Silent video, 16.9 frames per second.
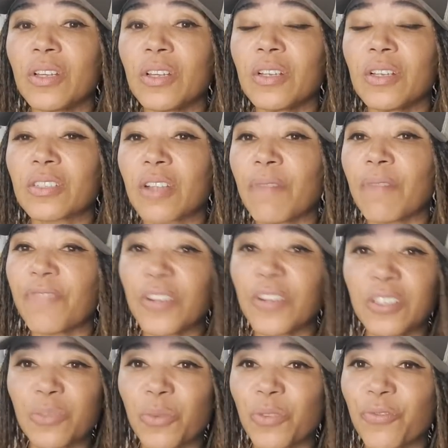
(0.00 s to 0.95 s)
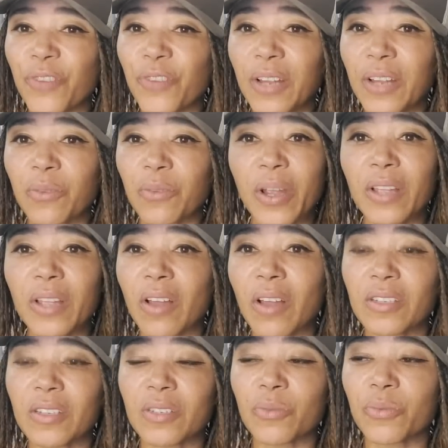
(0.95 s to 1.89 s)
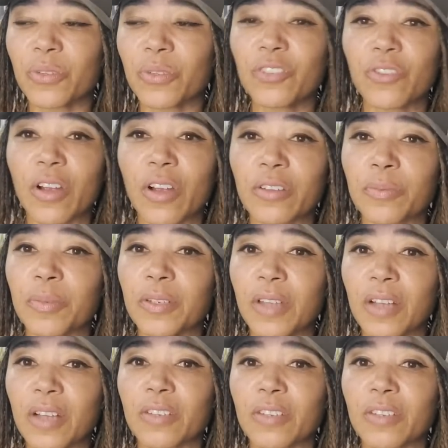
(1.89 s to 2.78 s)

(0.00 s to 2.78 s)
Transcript: Stop fussing with freaking weight loss. It really drives me nuts.